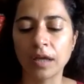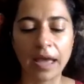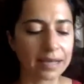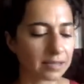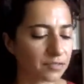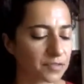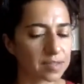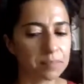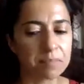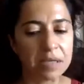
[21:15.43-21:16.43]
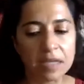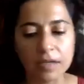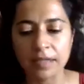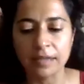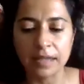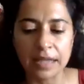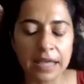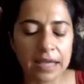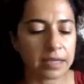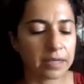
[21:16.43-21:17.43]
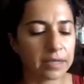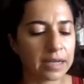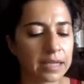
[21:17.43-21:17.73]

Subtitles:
activism here and there.